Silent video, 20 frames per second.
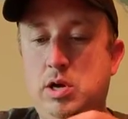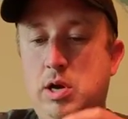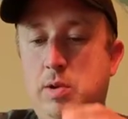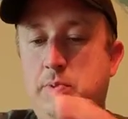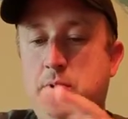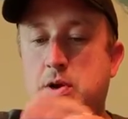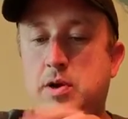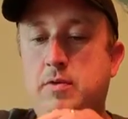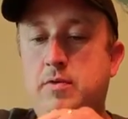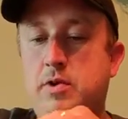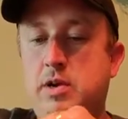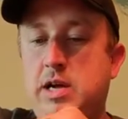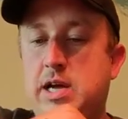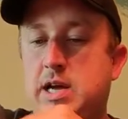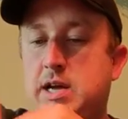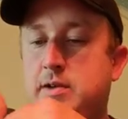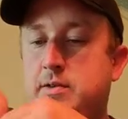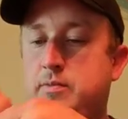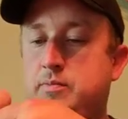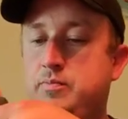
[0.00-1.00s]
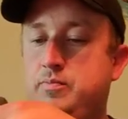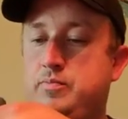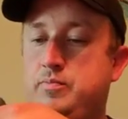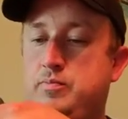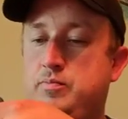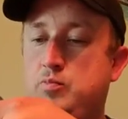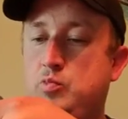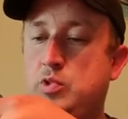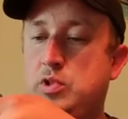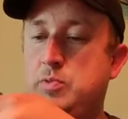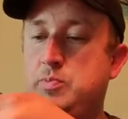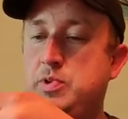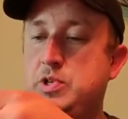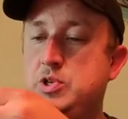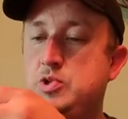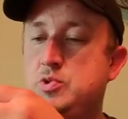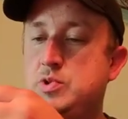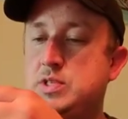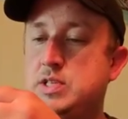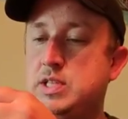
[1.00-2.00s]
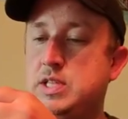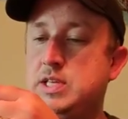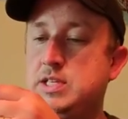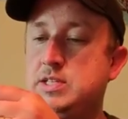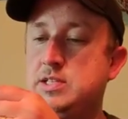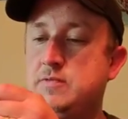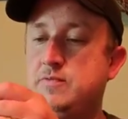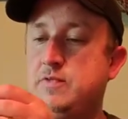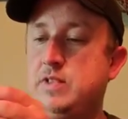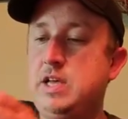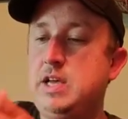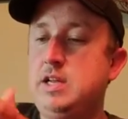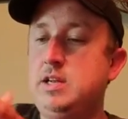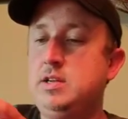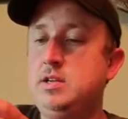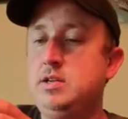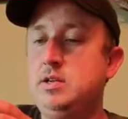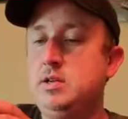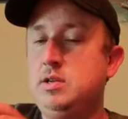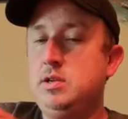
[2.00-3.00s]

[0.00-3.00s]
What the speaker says: up and over. One of the pinch twists makes deflating.